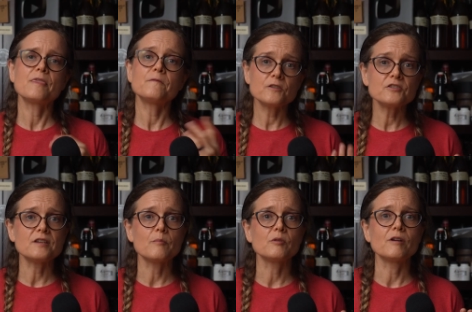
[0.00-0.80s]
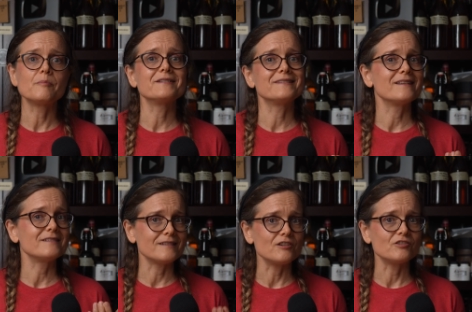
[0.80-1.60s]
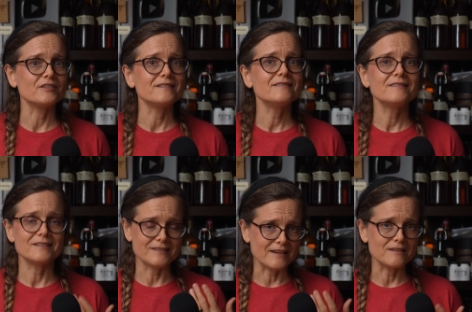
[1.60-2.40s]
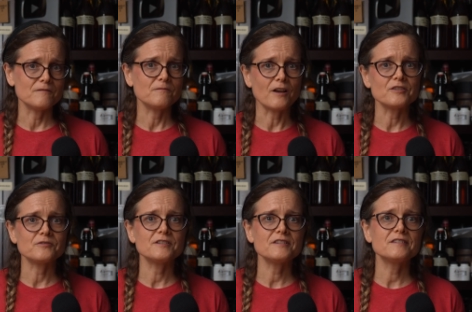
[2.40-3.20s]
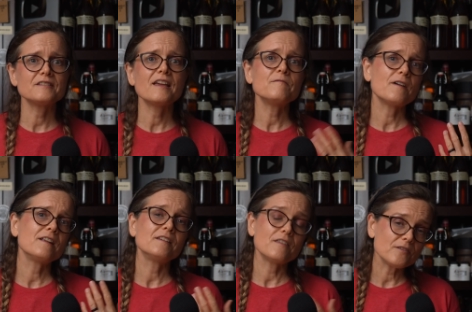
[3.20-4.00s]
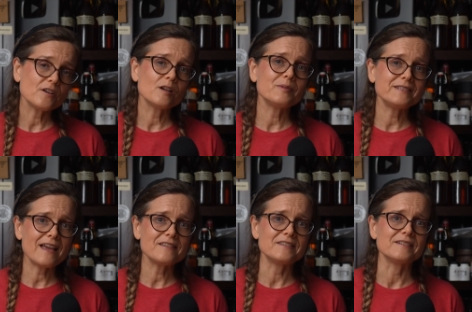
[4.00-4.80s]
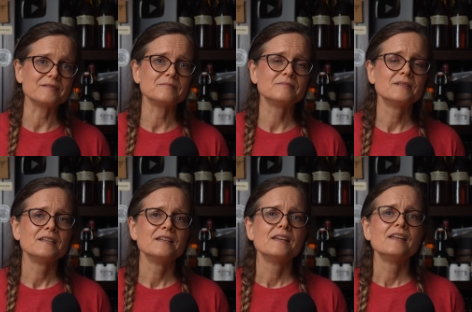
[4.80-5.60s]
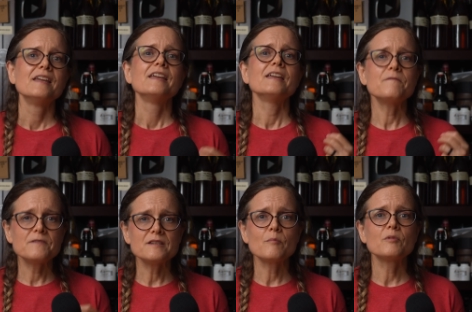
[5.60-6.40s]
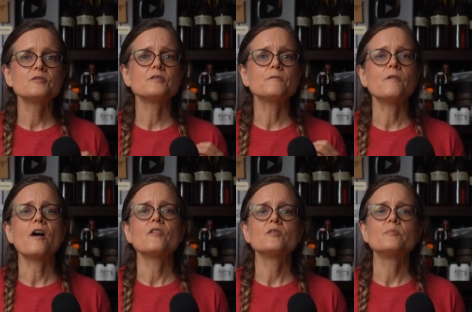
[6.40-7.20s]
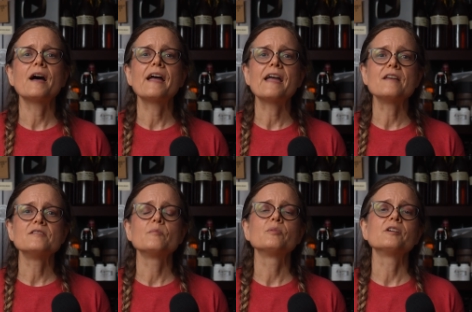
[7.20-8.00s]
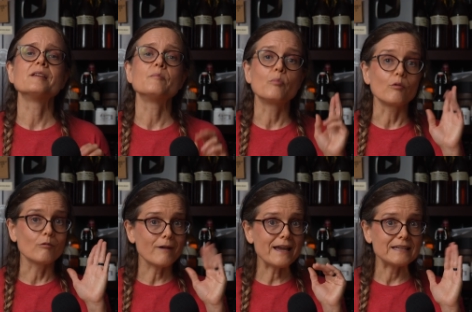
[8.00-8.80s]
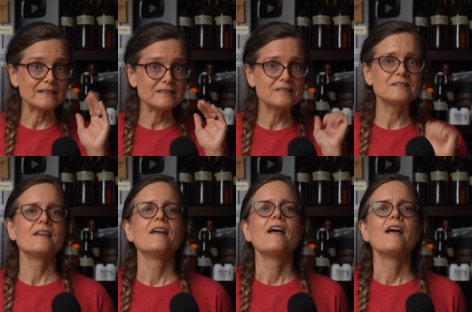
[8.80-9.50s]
The first number represents nitrogen, the second, phosphorus, and finally the third, potassium. If the numbers are followed by a number in brackets,